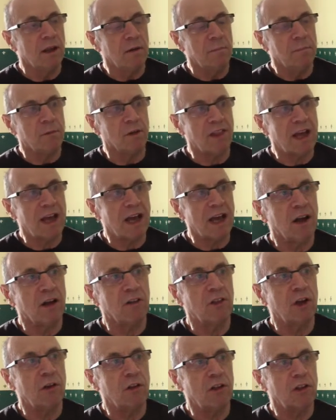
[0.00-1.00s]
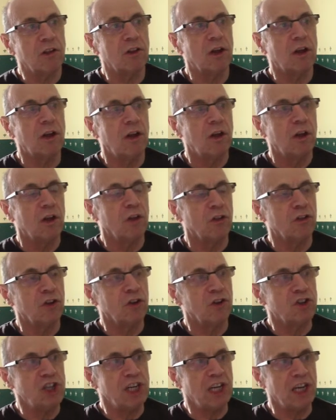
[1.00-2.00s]
but those are the
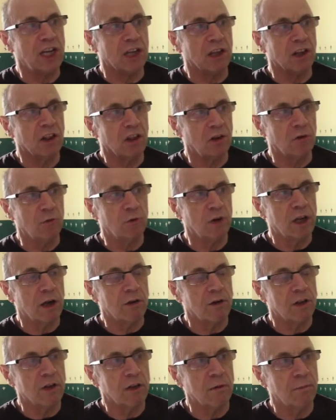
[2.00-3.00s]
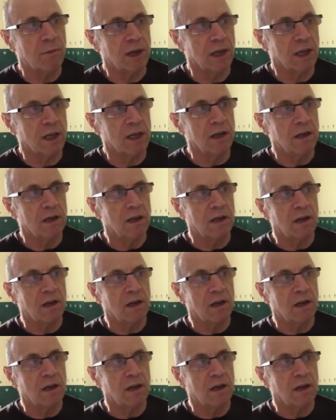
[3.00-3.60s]
genes that we're going to be